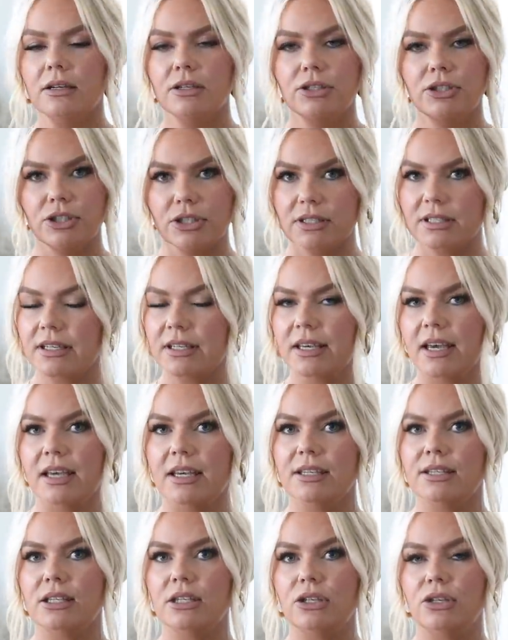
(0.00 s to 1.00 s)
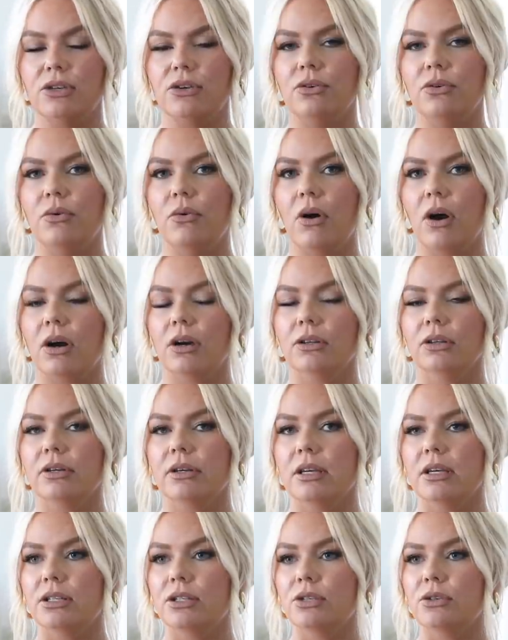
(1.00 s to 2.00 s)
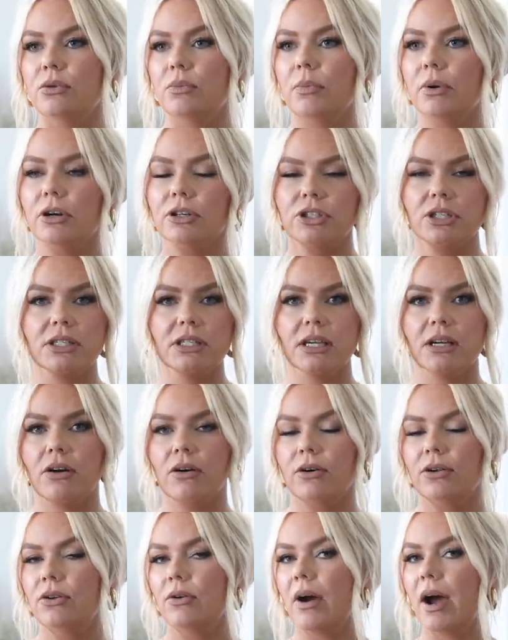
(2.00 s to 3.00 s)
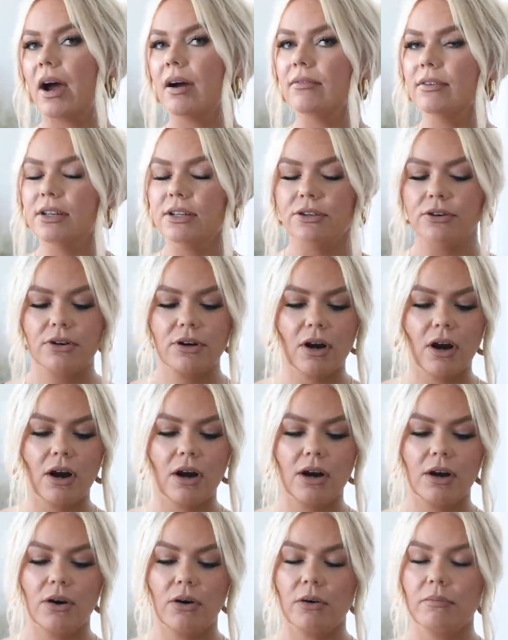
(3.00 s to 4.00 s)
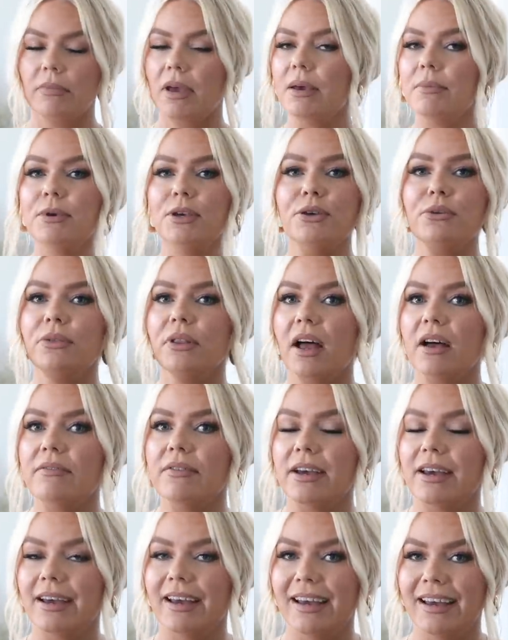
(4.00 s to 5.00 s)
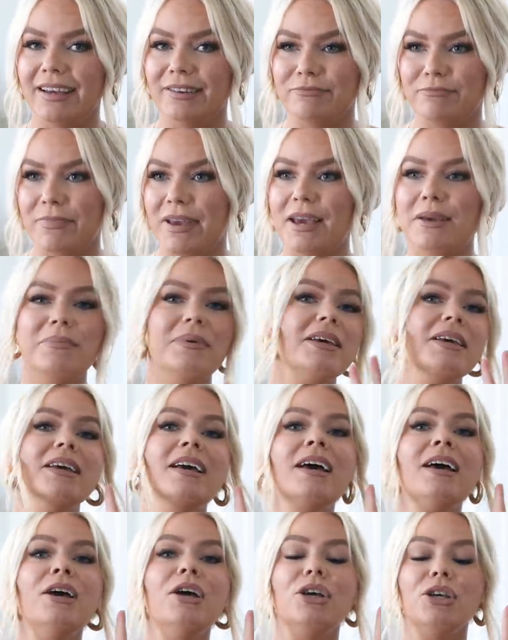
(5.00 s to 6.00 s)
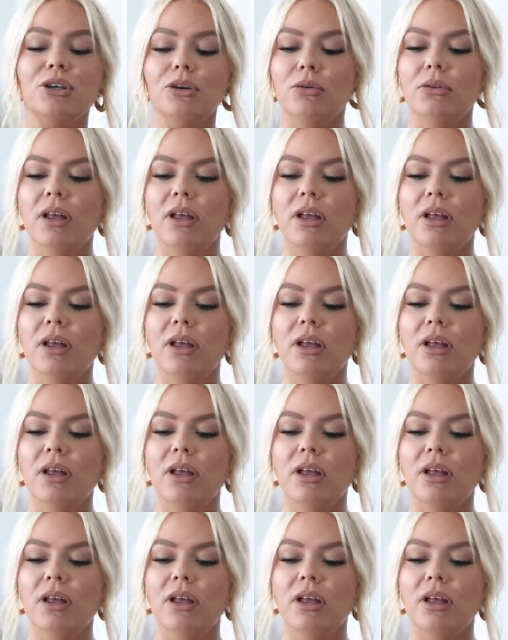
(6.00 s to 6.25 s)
just in case you are looking to purchase it, or you have it in your car, or maybe you love it. Maybe you